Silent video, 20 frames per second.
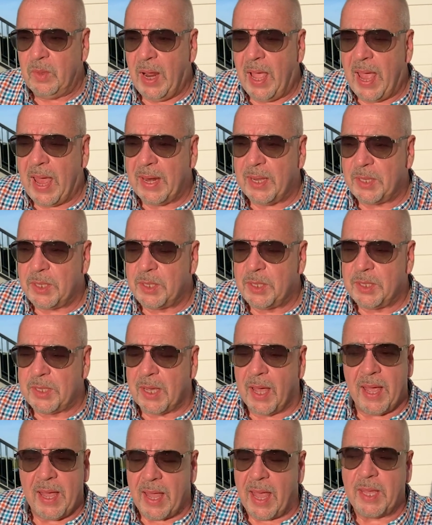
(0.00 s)

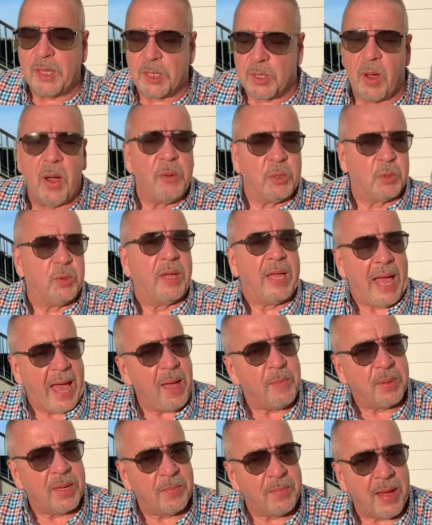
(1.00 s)
And so I was really
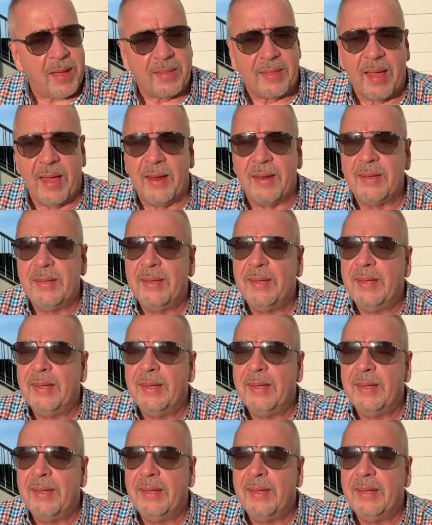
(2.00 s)
happy about that.